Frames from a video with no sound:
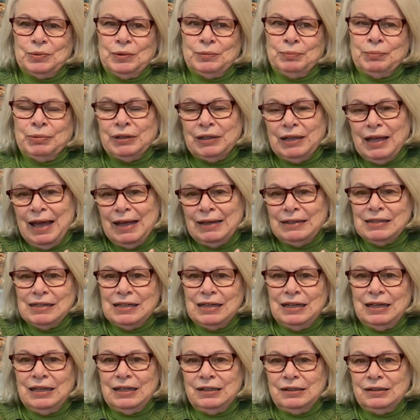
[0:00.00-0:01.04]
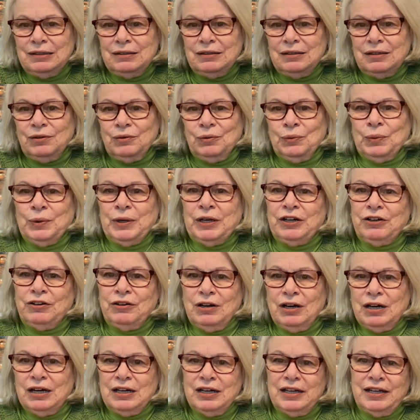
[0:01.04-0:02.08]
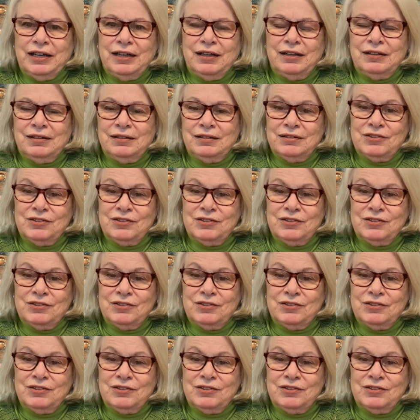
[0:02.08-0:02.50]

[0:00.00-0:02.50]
blend in where I